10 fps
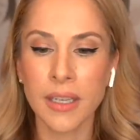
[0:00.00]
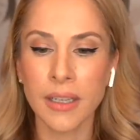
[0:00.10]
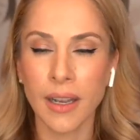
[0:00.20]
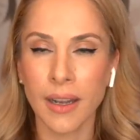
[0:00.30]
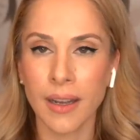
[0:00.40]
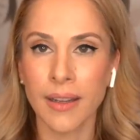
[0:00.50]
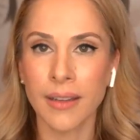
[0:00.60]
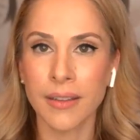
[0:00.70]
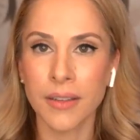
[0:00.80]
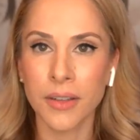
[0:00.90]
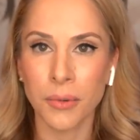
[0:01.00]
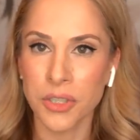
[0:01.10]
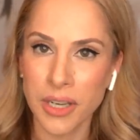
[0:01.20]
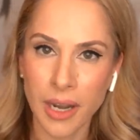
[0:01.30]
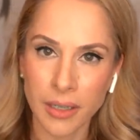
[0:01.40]
the uh, you know
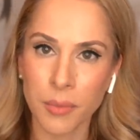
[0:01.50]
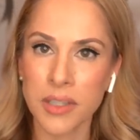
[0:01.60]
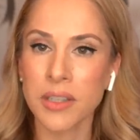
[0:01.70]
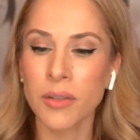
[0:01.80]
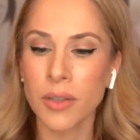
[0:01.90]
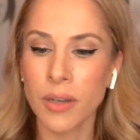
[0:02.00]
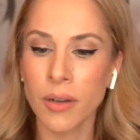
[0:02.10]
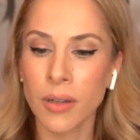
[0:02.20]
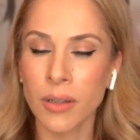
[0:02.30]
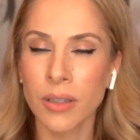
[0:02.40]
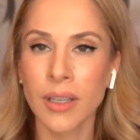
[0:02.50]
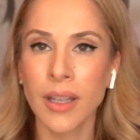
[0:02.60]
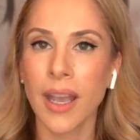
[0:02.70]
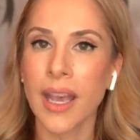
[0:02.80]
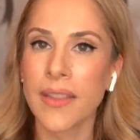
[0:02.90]
genetic material,
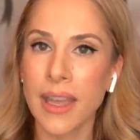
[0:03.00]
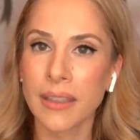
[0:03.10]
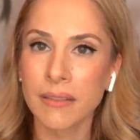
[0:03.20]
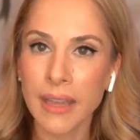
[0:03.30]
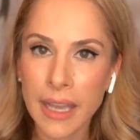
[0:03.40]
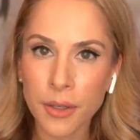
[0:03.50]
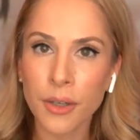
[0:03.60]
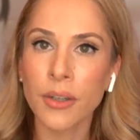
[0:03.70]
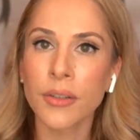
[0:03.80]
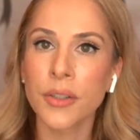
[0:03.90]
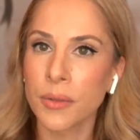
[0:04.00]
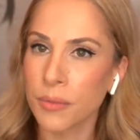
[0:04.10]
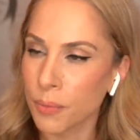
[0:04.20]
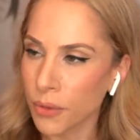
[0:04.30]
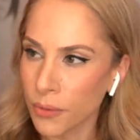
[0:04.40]
and then later
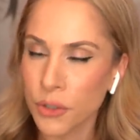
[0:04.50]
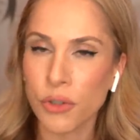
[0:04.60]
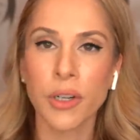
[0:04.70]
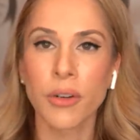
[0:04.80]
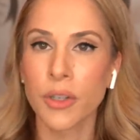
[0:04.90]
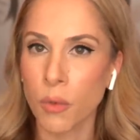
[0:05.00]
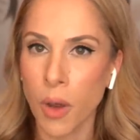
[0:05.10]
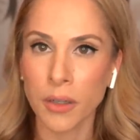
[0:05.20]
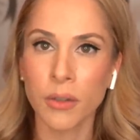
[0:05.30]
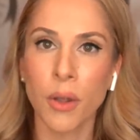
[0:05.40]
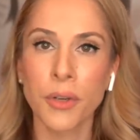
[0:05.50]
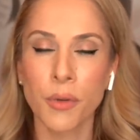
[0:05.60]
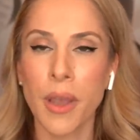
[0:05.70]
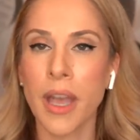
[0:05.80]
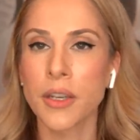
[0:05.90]
you pull the trigger and you want to clone
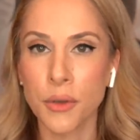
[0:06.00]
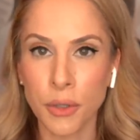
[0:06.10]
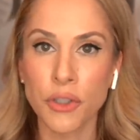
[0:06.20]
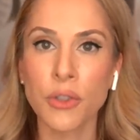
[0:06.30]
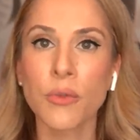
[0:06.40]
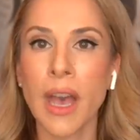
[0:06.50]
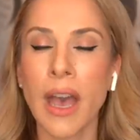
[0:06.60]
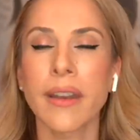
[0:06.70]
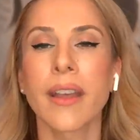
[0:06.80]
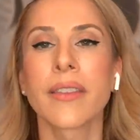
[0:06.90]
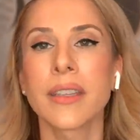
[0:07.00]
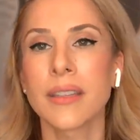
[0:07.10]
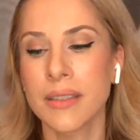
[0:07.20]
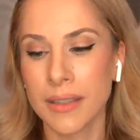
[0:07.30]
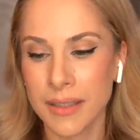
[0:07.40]
your pet, you can do that. And
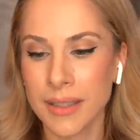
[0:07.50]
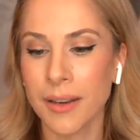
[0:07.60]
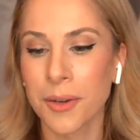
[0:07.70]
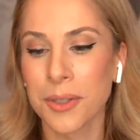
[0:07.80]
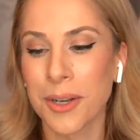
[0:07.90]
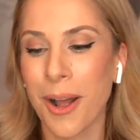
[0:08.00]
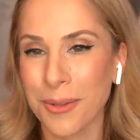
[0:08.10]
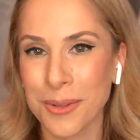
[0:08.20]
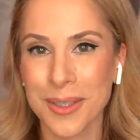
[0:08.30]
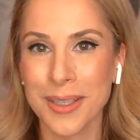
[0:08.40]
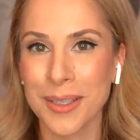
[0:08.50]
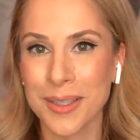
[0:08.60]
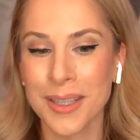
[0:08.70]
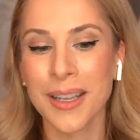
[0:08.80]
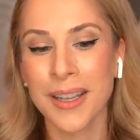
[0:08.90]
the $1,600
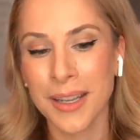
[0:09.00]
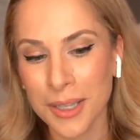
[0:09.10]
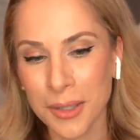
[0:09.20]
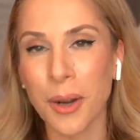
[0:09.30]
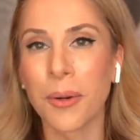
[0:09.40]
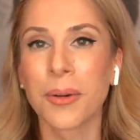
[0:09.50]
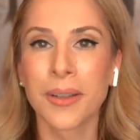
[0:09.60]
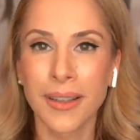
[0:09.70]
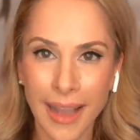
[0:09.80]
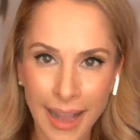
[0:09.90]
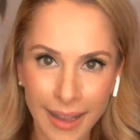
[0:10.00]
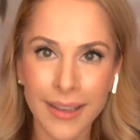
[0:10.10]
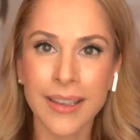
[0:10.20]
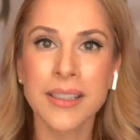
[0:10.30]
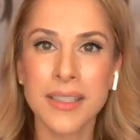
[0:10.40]
is, you know,
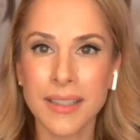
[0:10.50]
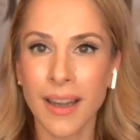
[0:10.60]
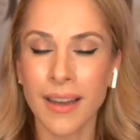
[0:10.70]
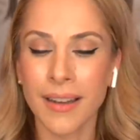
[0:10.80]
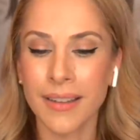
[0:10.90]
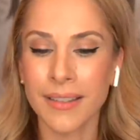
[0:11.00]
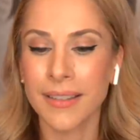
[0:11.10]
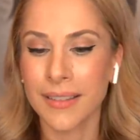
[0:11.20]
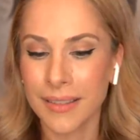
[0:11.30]
it's uh,